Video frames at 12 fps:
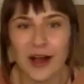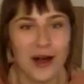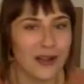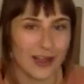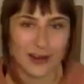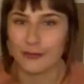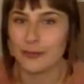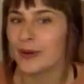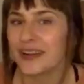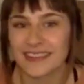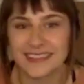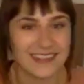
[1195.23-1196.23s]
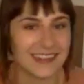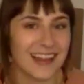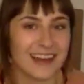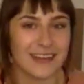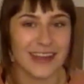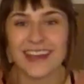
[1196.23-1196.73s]
a lot of books and a
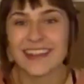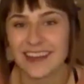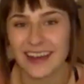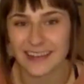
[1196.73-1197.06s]
lot of hands-on